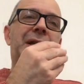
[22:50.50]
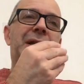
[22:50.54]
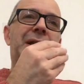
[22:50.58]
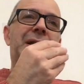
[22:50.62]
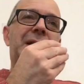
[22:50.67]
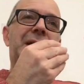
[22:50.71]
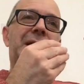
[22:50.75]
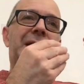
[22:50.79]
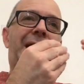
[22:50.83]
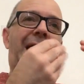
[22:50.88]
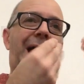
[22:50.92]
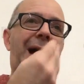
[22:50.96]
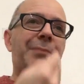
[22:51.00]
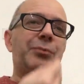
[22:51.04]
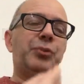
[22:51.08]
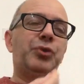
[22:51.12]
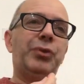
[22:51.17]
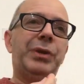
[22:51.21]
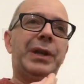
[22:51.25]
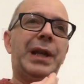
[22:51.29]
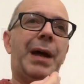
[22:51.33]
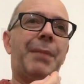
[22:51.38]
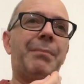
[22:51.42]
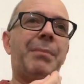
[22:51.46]

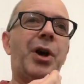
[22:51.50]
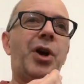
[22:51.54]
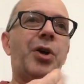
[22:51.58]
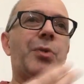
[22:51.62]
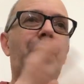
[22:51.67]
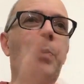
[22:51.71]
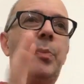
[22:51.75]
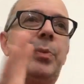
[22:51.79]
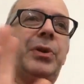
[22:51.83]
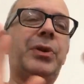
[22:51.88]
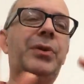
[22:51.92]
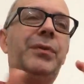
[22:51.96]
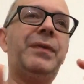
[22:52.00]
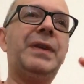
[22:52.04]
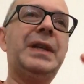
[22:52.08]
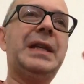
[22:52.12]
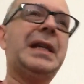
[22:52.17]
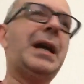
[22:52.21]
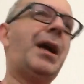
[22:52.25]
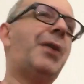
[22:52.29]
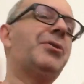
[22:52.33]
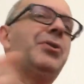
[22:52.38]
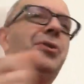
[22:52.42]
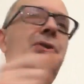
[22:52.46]
capturing that moment. With a
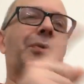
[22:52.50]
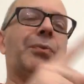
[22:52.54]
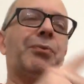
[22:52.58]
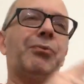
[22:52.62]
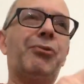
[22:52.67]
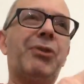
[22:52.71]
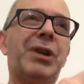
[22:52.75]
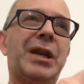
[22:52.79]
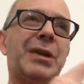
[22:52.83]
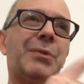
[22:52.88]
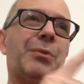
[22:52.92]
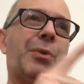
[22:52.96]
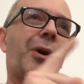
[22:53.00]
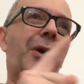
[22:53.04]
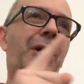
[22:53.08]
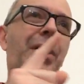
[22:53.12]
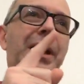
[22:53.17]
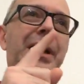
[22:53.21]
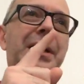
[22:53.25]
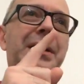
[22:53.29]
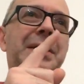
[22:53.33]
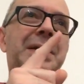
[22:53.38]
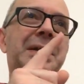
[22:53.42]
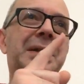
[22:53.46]
video you can
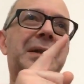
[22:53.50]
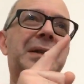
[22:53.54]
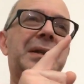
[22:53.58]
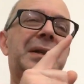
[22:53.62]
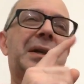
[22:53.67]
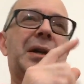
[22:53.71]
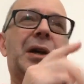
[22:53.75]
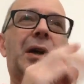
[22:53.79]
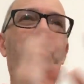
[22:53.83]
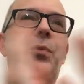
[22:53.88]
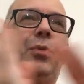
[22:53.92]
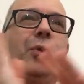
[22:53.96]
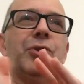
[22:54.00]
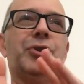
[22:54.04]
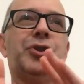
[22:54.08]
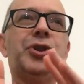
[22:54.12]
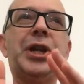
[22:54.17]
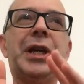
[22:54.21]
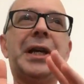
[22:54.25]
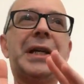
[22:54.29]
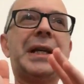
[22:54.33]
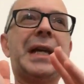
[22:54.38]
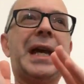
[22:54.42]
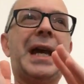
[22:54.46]
rewind and watch
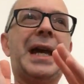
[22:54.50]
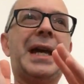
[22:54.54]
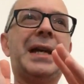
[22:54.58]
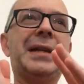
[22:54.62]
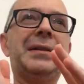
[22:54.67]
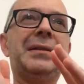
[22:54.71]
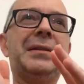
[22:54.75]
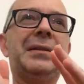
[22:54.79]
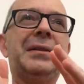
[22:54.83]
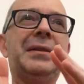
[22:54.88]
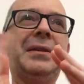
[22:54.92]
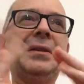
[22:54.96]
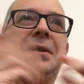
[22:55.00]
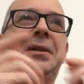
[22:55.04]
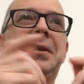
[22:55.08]
it again